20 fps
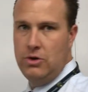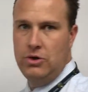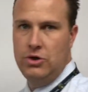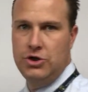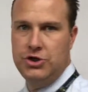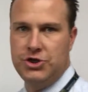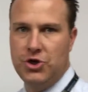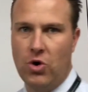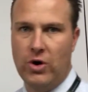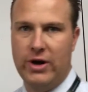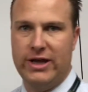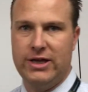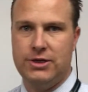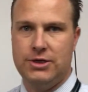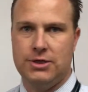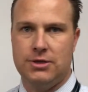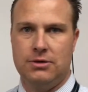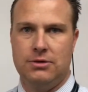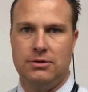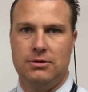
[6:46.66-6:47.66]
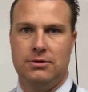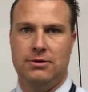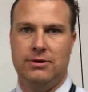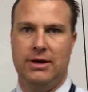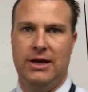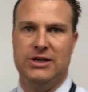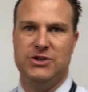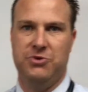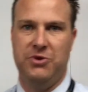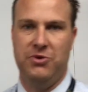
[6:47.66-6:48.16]
Shortage,
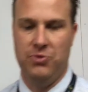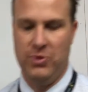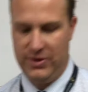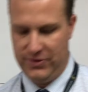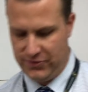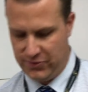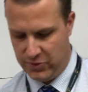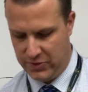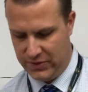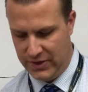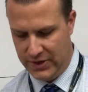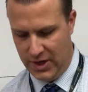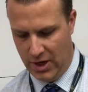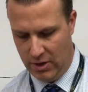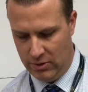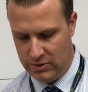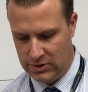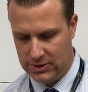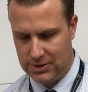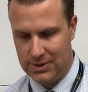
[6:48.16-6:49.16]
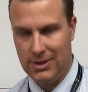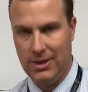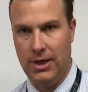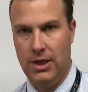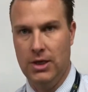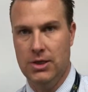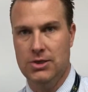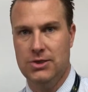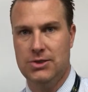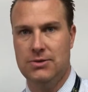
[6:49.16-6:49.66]
as we went through in the notes,
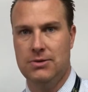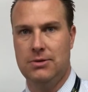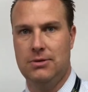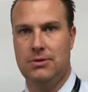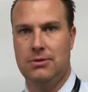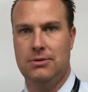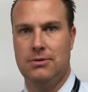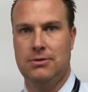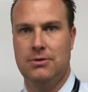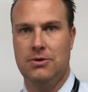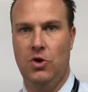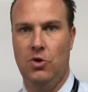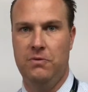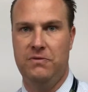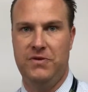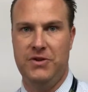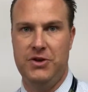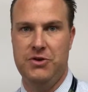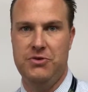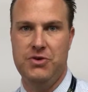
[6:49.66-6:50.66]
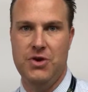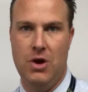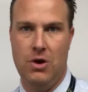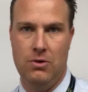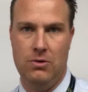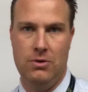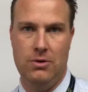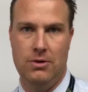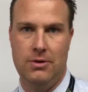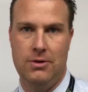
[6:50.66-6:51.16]
is, hopefully you
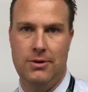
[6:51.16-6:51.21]
know,